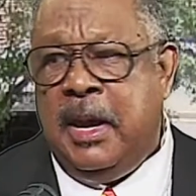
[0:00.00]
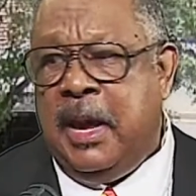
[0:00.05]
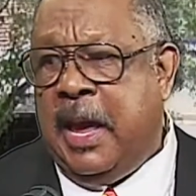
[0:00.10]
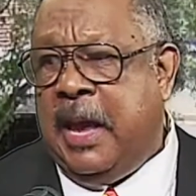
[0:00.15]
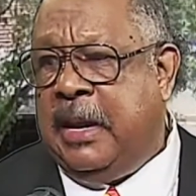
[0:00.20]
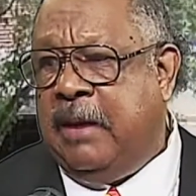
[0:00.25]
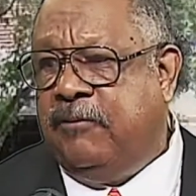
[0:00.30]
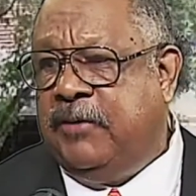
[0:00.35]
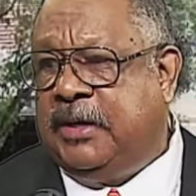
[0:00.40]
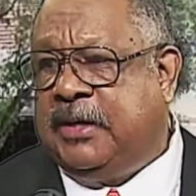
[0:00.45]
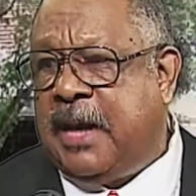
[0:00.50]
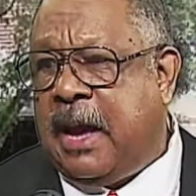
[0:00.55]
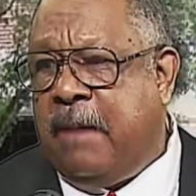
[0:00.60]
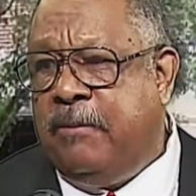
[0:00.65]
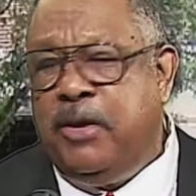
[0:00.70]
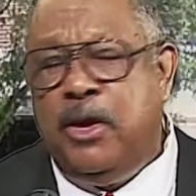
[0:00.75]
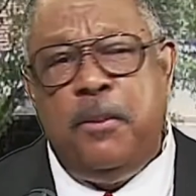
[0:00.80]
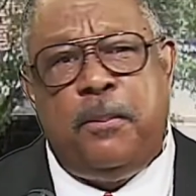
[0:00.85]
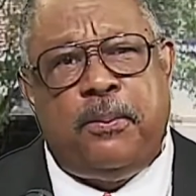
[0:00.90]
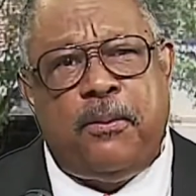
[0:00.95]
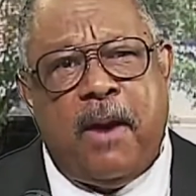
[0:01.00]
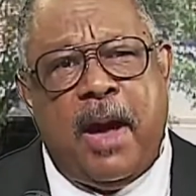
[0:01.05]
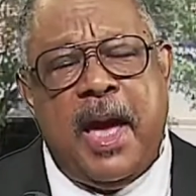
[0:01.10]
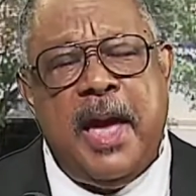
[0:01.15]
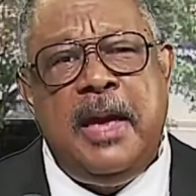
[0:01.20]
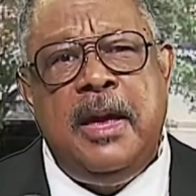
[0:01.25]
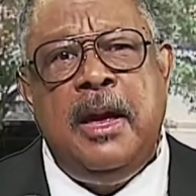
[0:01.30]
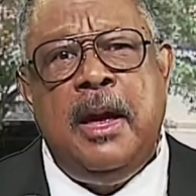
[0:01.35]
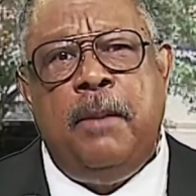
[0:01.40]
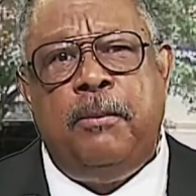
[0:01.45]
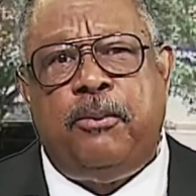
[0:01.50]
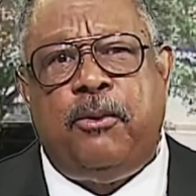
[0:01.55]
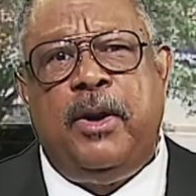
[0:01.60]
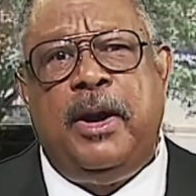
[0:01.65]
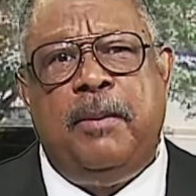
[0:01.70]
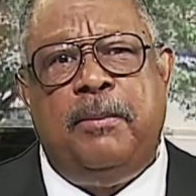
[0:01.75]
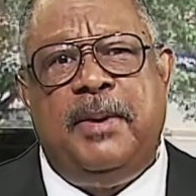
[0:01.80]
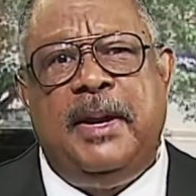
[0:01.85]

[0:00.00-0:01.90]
And every time you pray, pray a